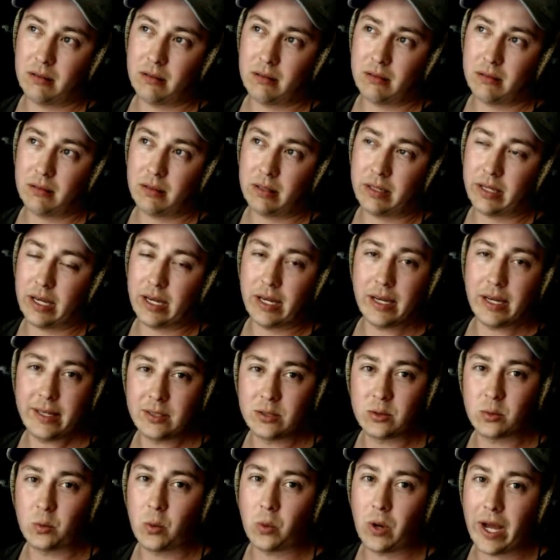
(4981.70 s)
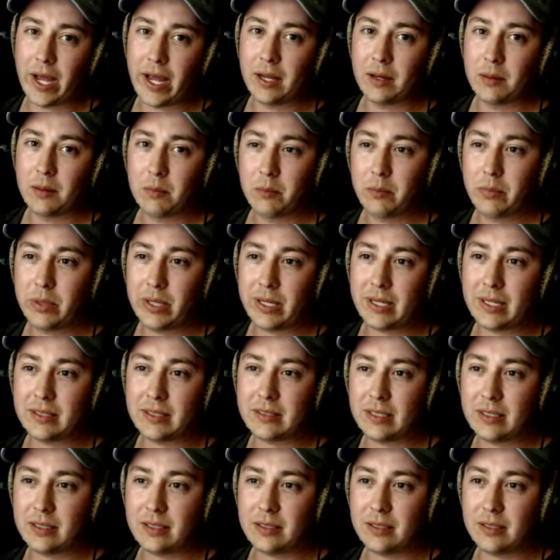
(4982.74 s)
get his way, because
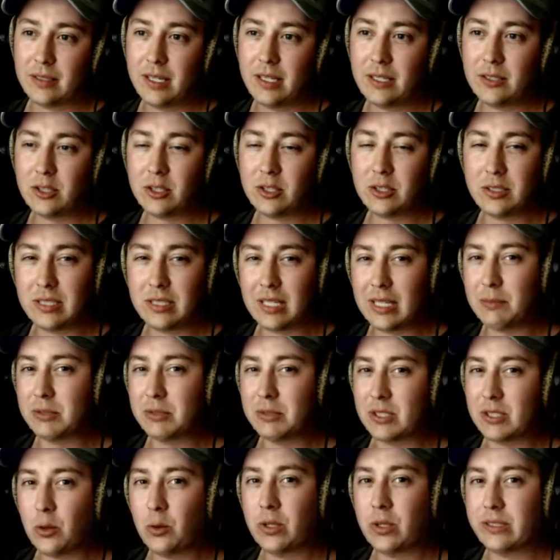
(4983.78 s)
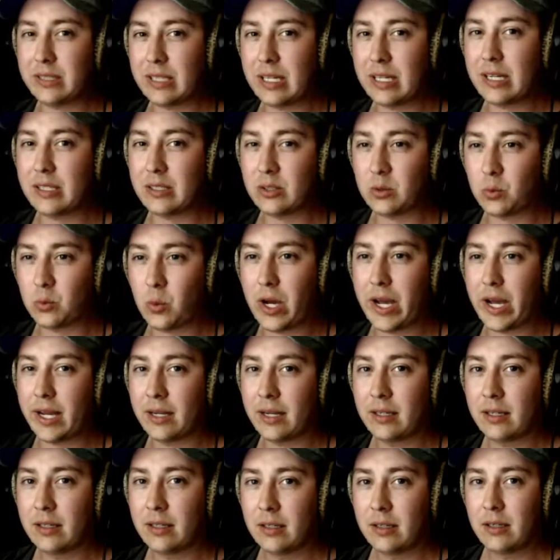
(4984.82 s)
he just seems to always get his way.
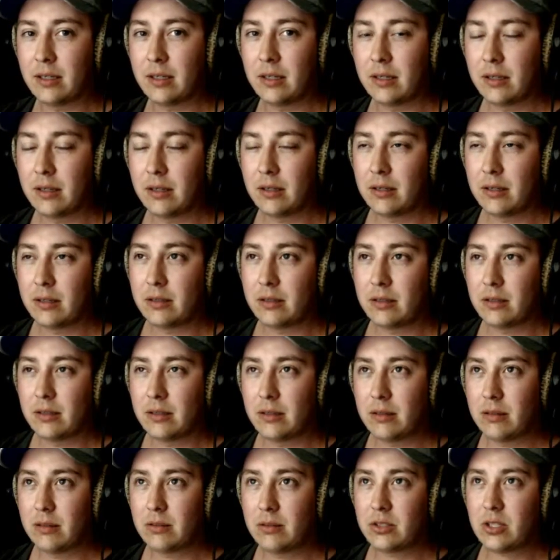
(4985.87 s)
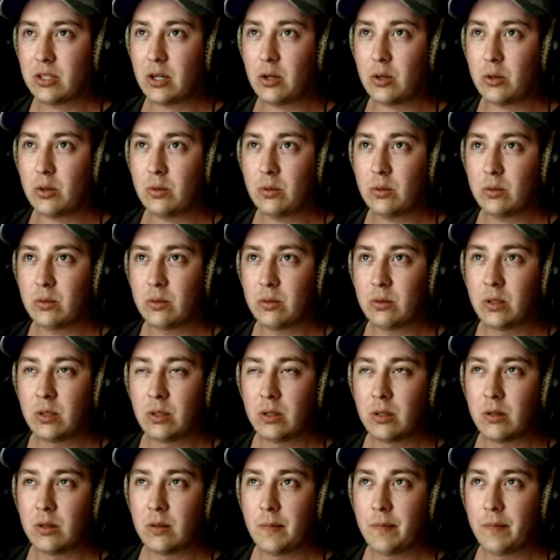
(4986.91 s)
So
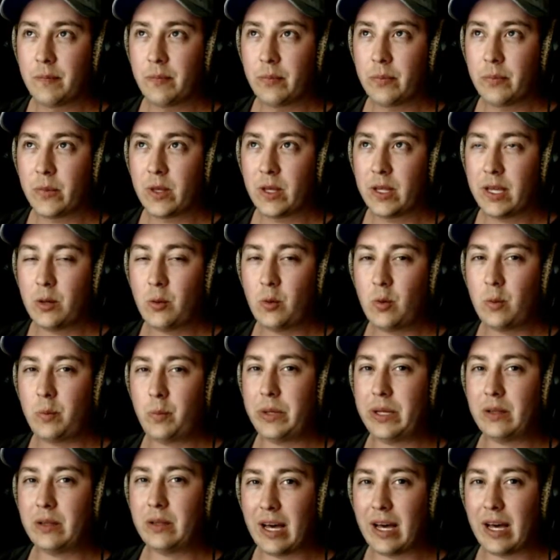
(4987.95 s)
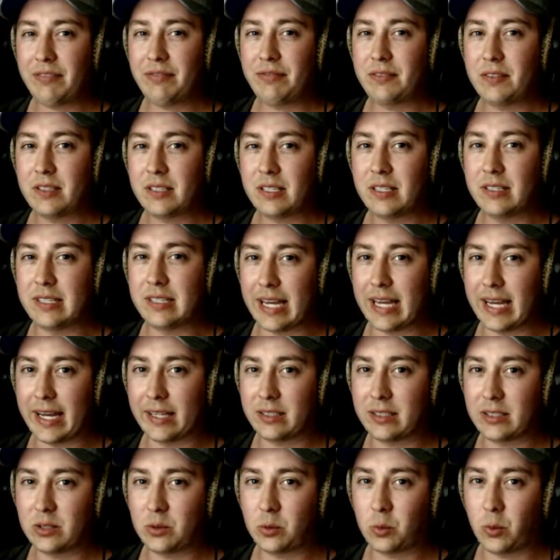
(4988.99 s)
he would be left to
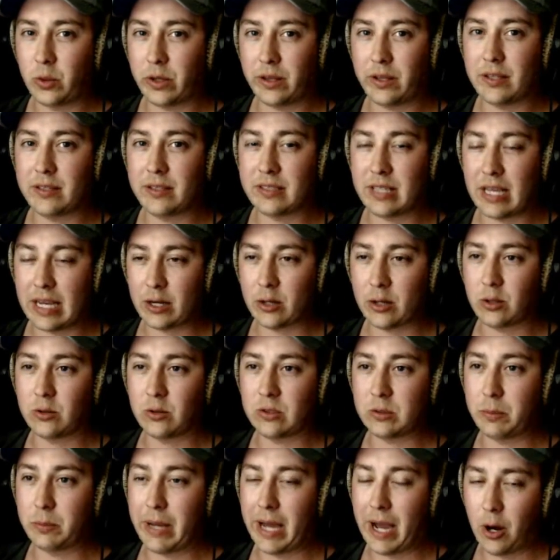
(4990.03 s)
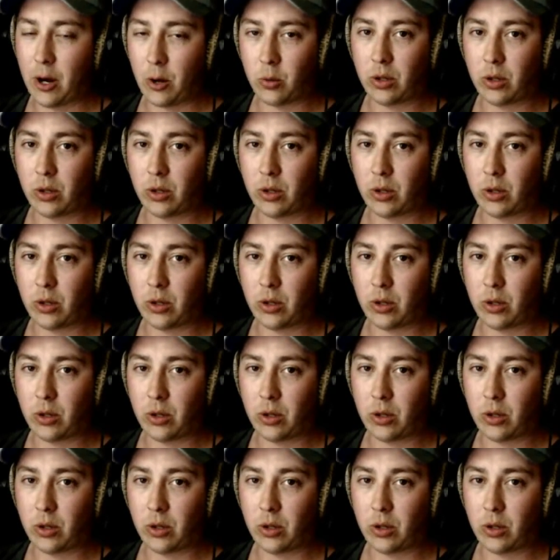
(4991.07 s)
dance with his ankles bound,